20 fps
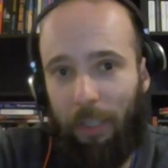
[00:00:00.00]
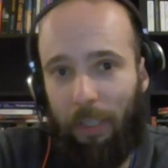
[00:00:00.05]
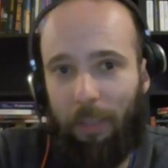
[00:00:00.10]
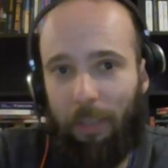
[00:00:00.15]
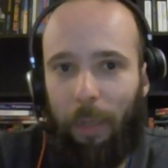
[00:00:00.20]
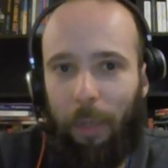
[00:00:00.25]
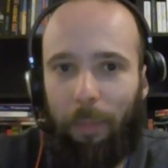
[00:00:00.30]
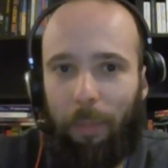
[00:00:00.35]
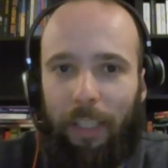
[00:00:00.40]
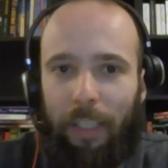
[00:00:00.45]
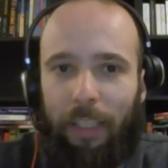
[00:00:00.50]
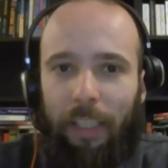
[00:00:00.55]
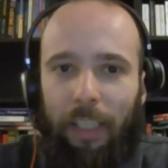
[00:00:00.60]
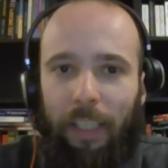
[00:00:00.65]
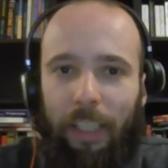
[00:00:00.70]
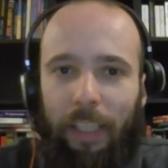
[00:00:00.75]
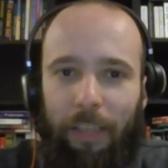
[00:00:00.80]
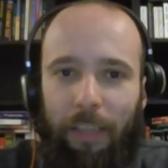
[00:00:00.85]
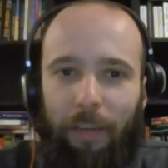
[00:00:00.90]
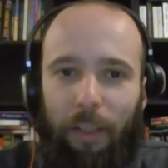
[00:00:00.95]
Series, maybe
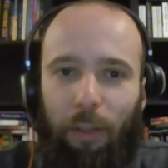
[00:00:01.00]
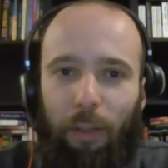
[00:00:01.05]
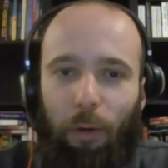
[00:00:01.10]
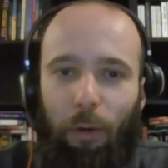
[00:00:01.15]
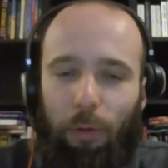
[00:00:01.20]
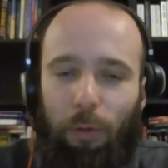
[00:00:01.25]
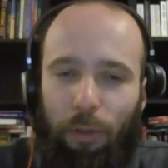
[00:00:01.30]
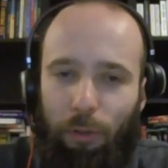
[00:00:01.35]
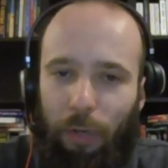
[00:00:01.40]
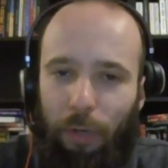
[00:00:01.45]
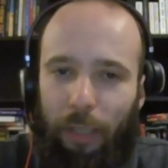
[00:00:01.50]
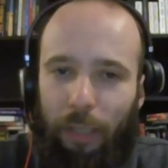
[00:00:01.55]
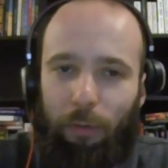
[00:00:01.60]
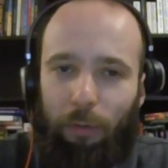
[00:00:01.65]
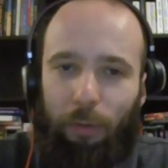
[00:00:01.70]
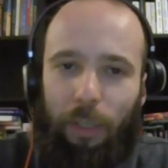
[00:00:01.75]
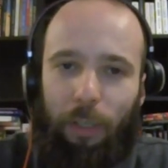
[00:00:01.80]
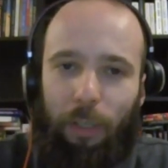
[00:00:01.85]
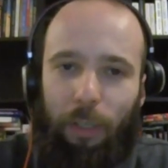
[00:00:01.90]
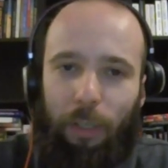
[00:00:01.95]
even go straight
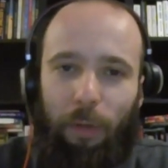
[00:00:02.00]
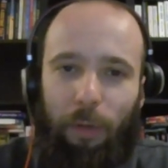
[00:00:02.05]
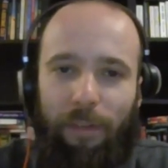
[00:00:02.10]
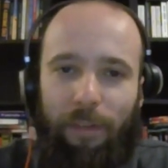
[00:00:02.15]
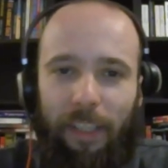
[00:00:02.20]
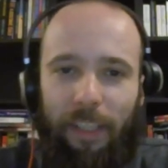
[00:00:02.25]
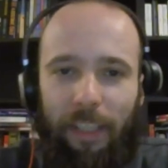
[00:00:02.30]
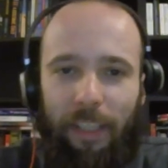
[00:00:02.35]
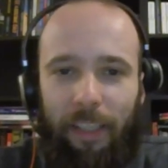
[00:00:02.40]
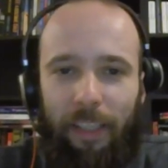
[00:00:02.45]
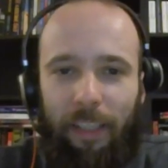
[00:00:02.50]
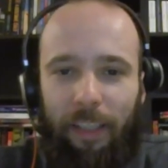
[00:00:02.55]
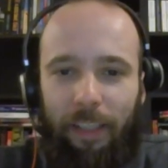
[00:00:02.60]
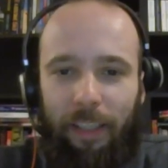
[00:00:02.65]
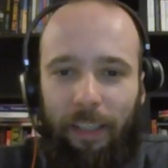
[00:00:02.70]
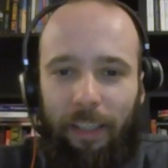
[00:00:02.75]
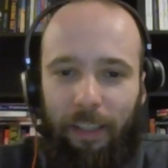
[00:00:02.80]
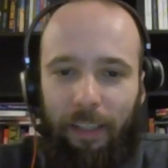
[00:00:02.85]
to the UFC.